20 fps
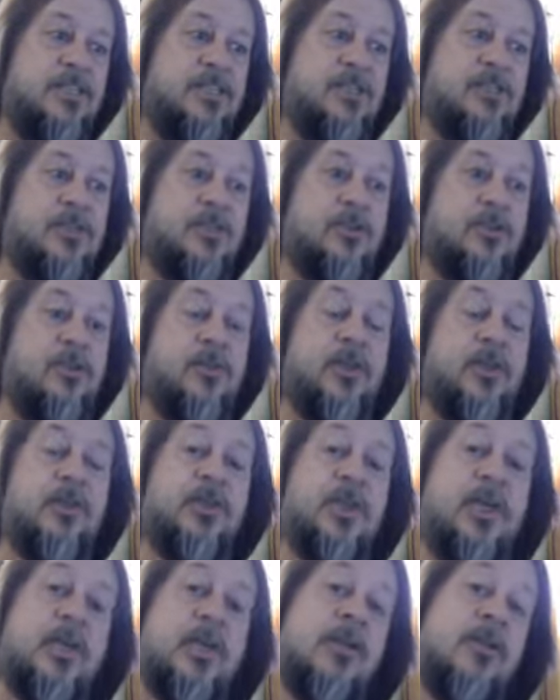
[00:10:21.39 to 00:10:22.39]
so that
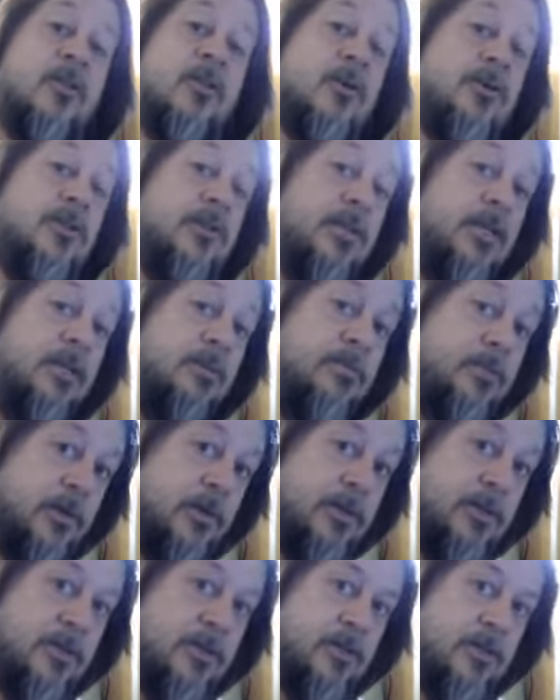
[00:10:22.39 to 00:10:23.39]
they could look deeper
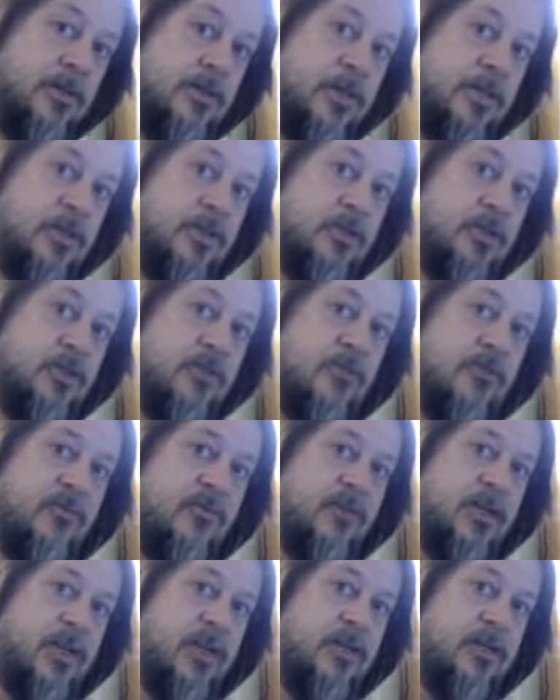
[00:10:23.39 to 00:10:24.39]
into the issue and
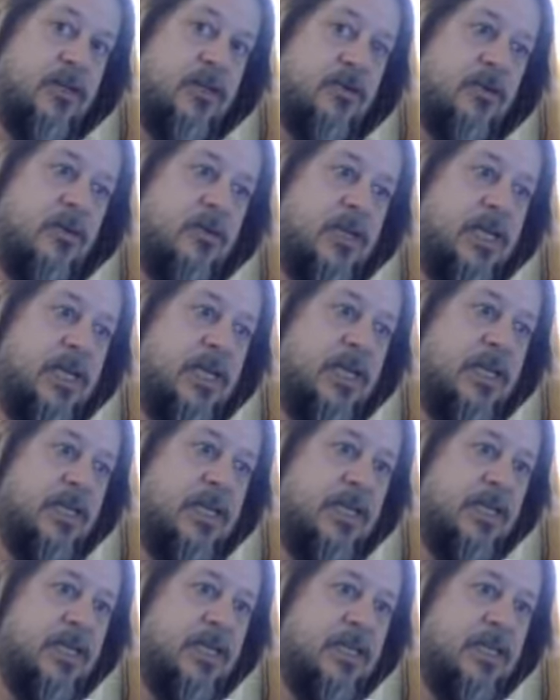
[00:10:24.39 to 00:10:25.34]
find out, okay,